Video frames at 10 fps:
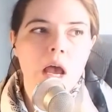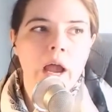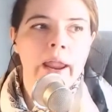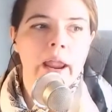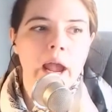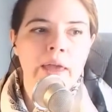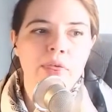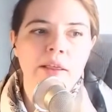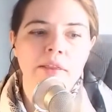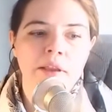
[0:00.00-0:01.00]
I
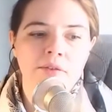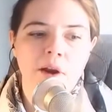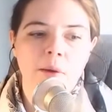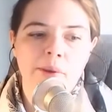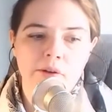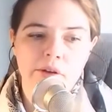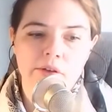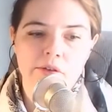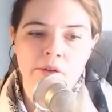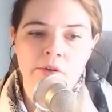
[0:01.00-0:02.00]
think the environmental
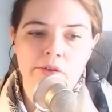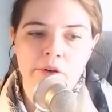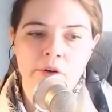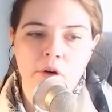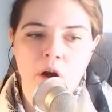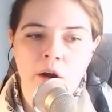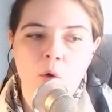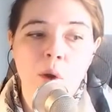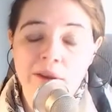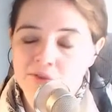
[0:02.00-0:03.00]
concerns are
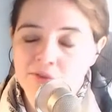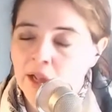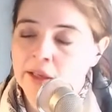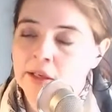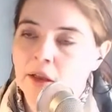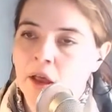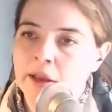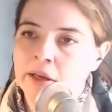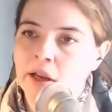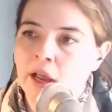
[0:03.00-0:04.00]
quite valid.
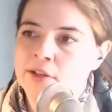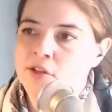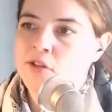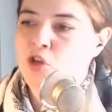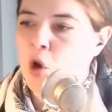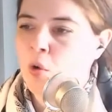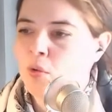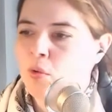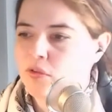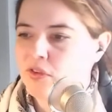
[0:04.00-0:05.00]
I just
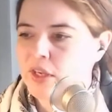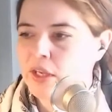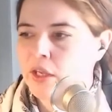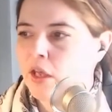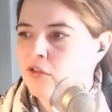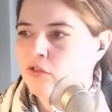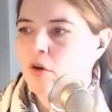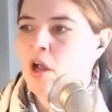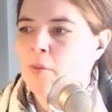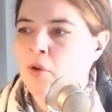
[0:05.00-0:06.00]
don't see a
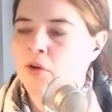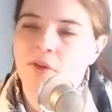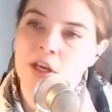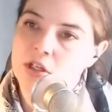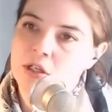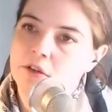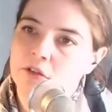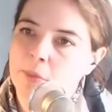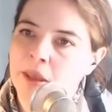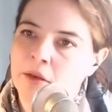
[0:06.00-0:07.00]
strong motivation to
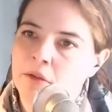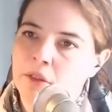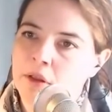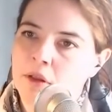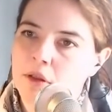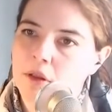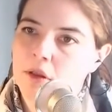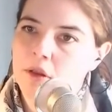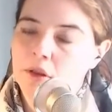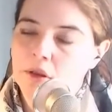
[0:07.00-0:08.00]
spend the
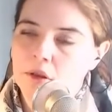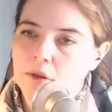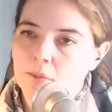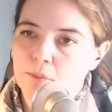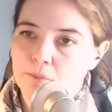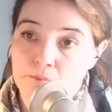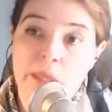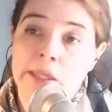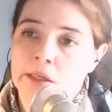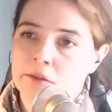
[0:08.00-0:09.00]

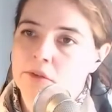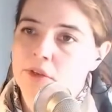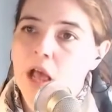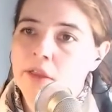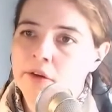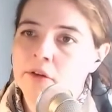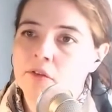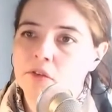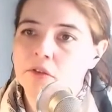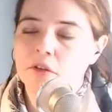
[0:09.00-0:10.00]
millions of
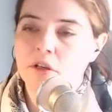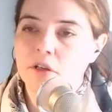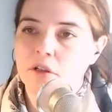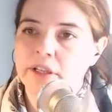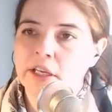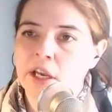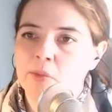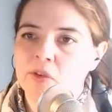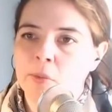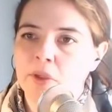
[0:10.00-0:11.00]
dollars to clean
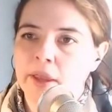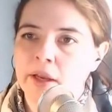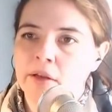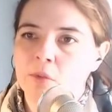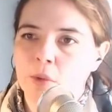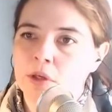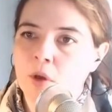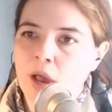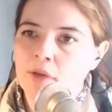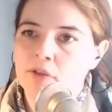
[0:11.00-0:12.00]
up some place where you
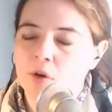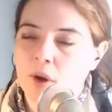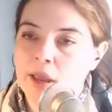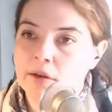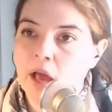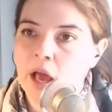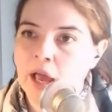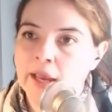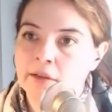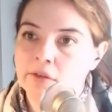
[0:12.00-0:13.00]
have to grant
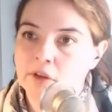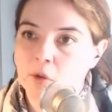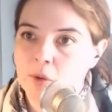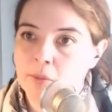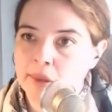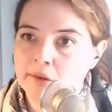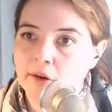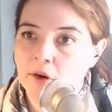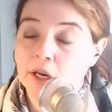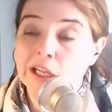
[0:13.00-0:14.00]
high secret
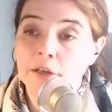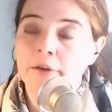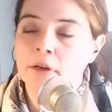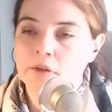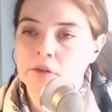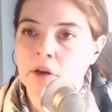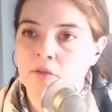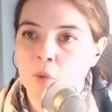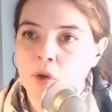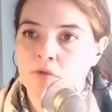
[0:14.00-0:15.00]
military clearance to
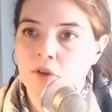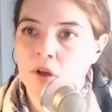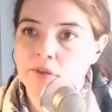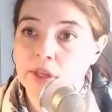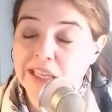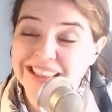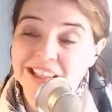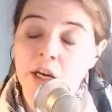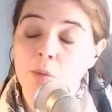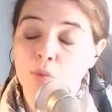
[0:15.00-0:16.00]
everyone involved in the
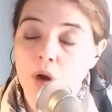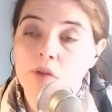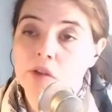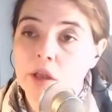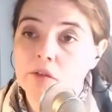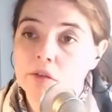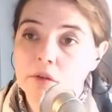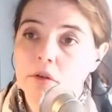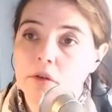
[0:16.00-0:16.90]
cleanup process.